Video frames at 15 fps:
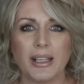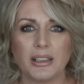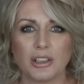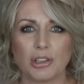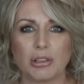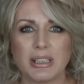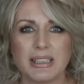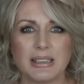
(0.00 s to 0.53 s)
and
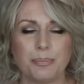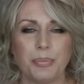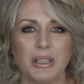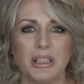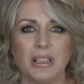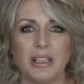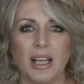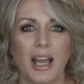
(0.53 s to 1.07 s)

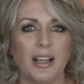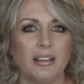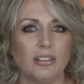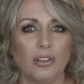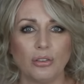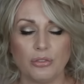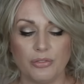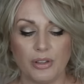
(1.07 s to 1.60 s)
crispy and
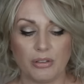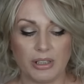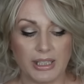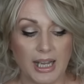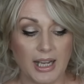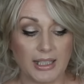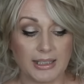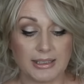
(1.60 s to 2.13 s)
not very
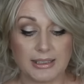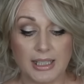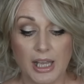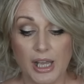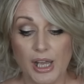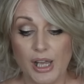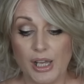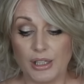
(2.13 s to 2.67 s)
nice.
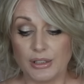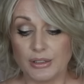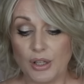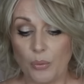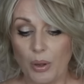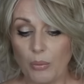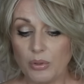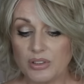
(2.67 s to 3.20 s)

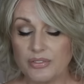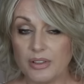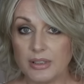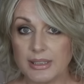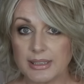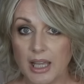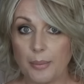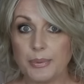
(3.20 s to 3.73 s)
So I was very
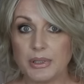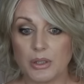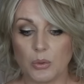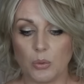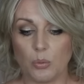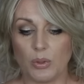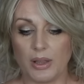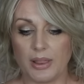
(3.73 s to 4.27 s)

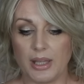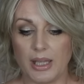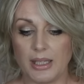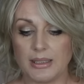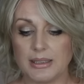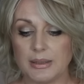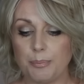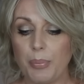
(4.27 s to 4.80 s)
skeptical with
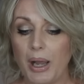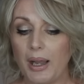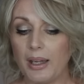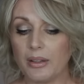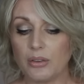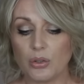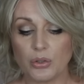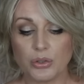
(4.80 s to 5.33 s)
this, but
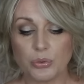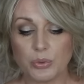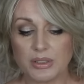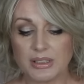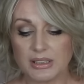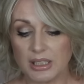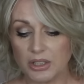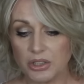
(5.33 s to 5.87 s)
I thought it
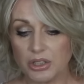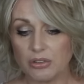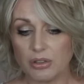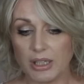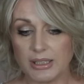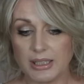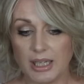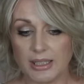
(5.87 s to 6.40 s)
was such a
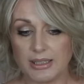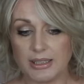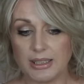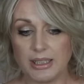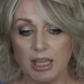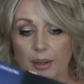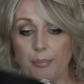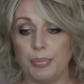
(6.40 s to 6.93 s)
great
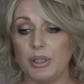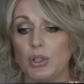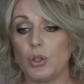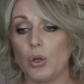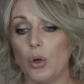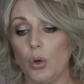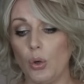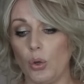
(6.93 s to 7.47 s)
idea
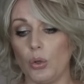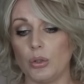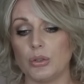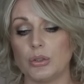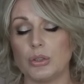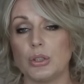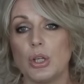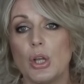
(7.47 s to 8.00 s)

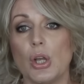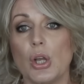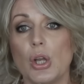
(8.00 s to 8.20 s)
because